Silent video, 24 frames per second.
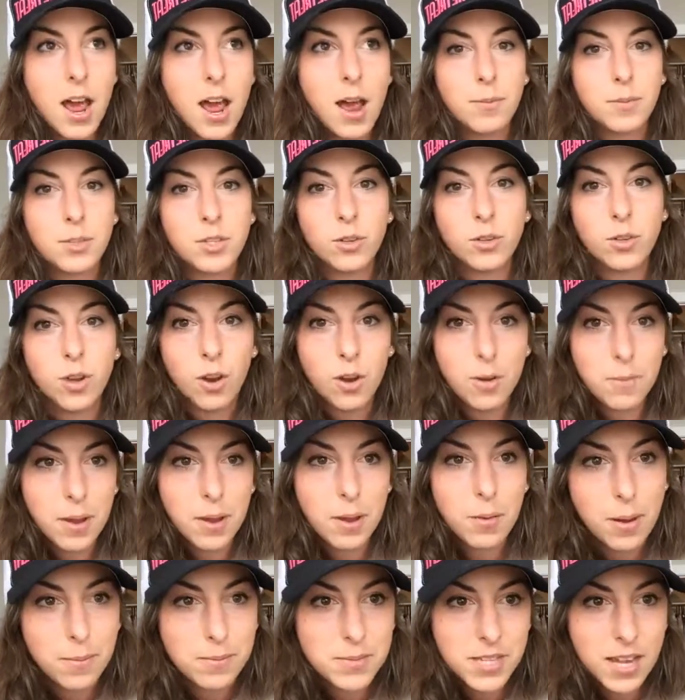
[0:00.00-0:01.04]
So go to my
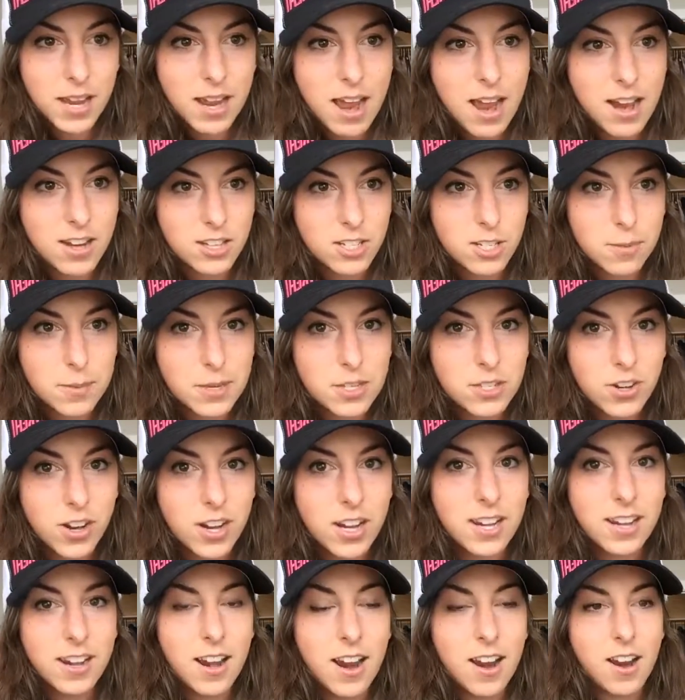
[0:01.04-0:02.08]
website,
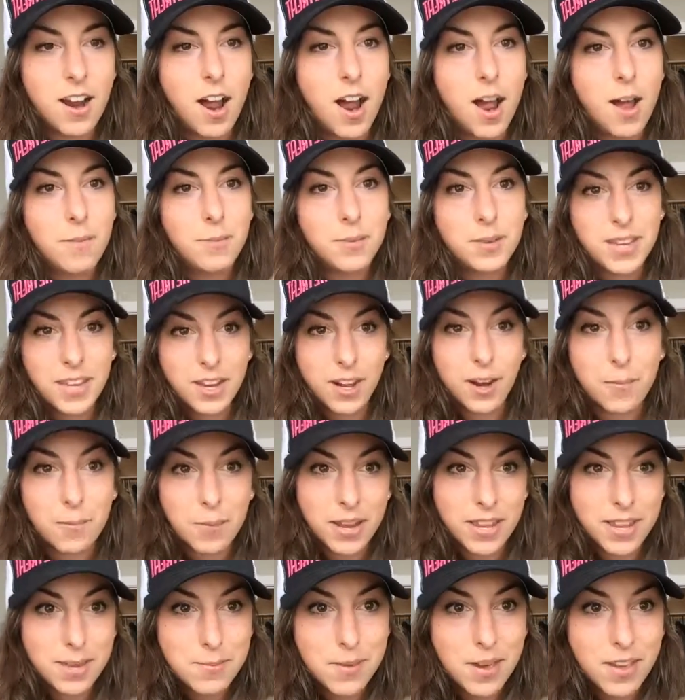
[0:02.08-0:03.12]
ashleybtraining.com, get on
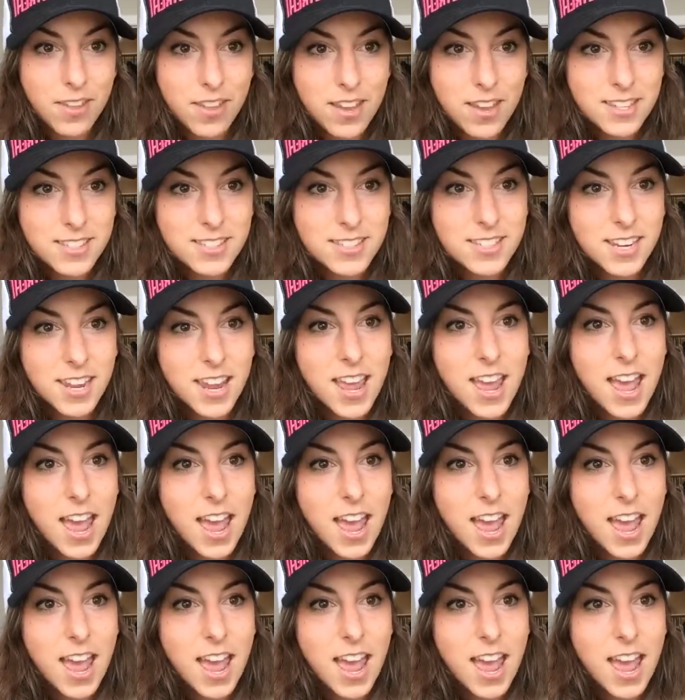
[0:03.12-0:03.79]
my email list,